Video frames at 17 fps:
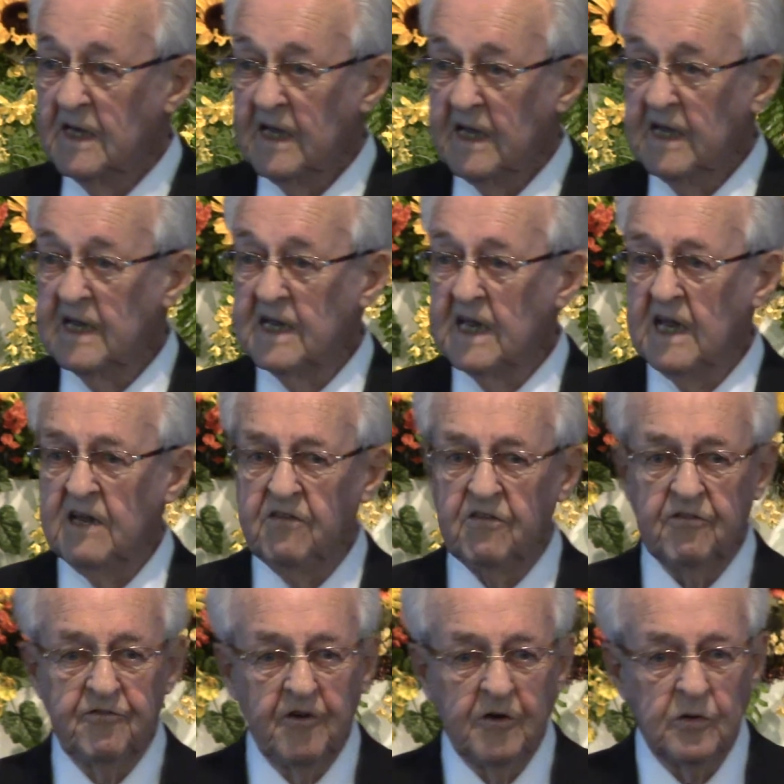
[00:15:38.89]
He gave
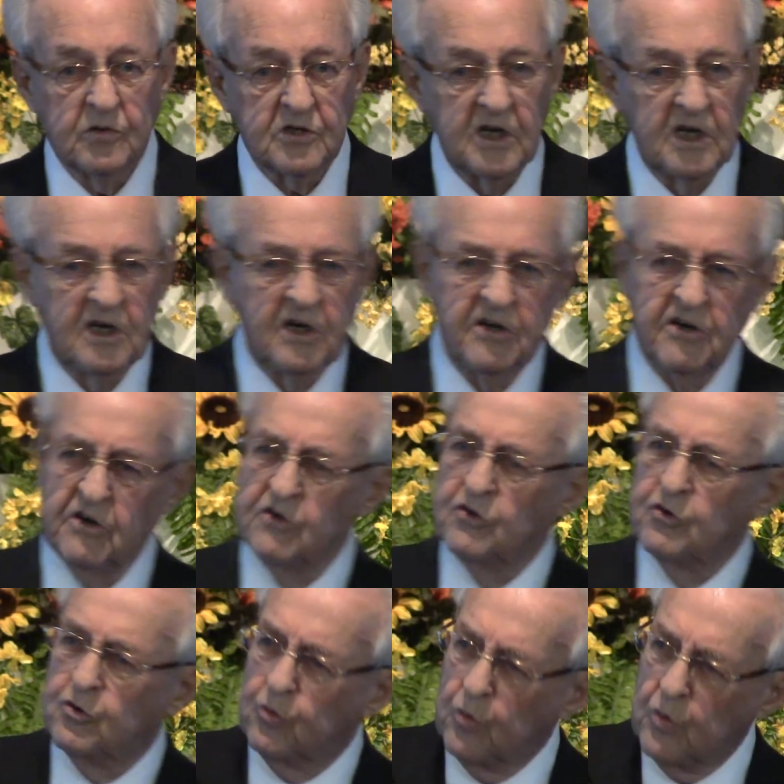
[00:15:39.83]
the folks
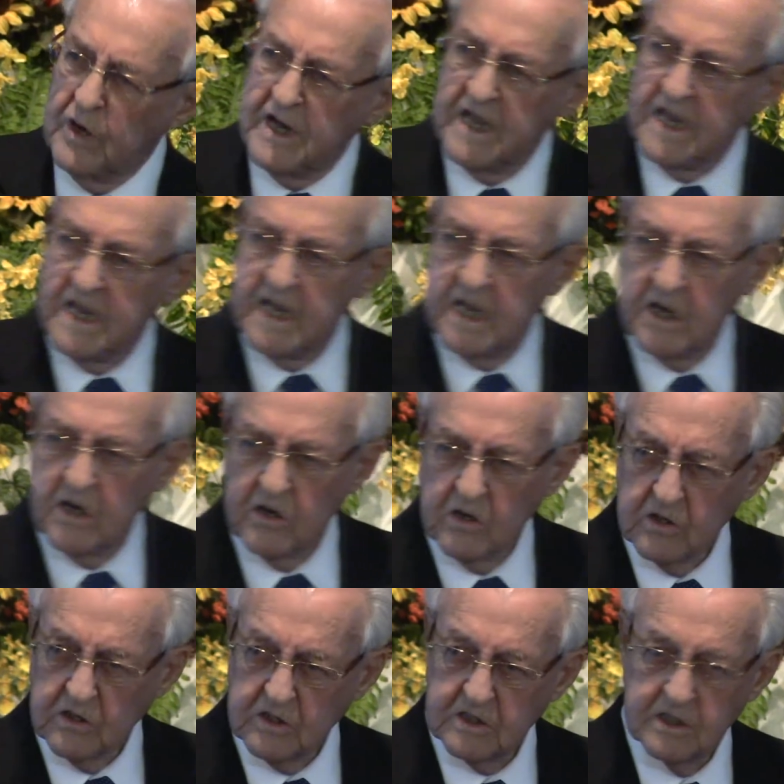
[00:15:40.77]
120
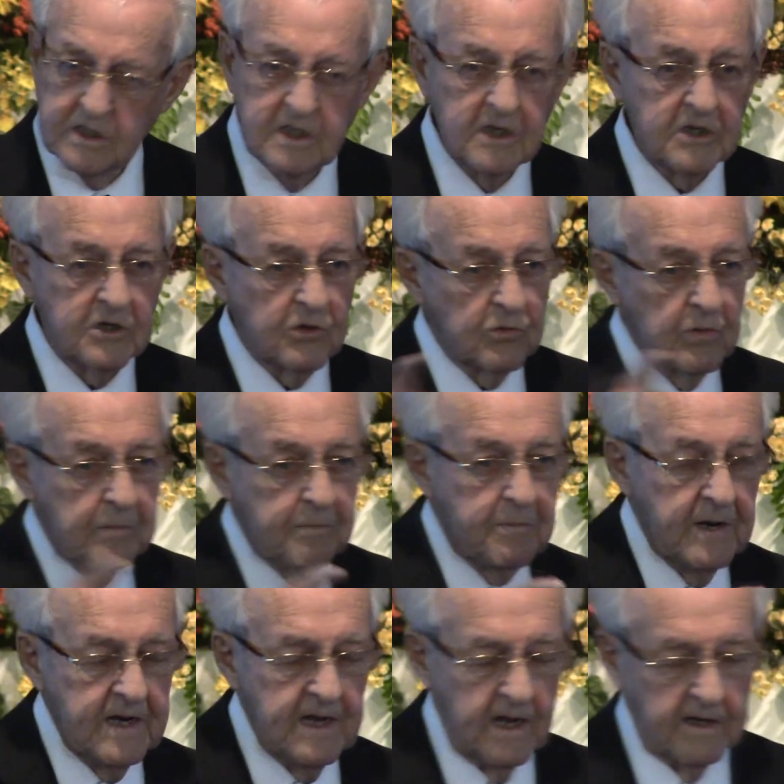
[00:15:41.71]
years to
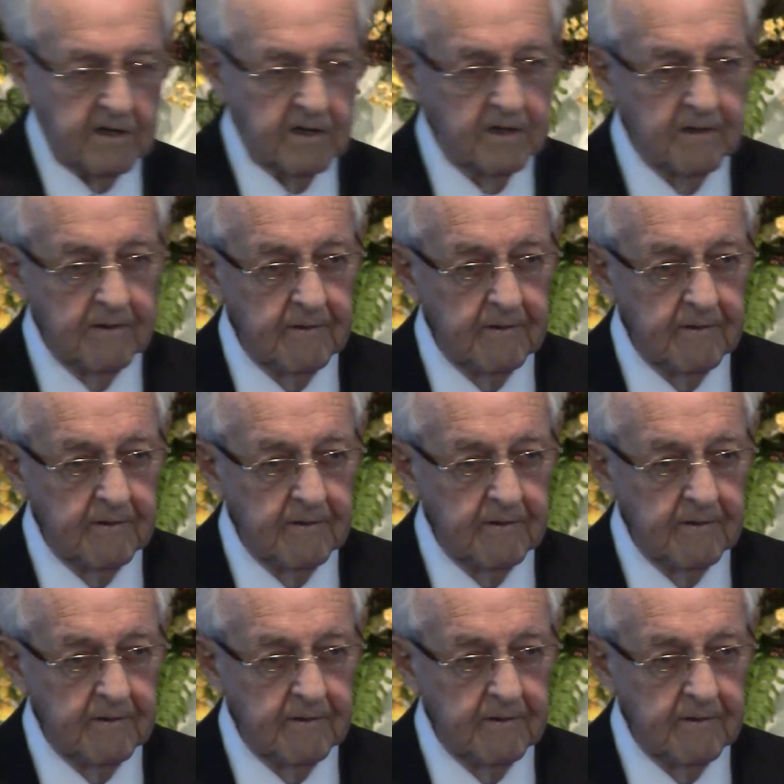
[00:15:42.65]
repent.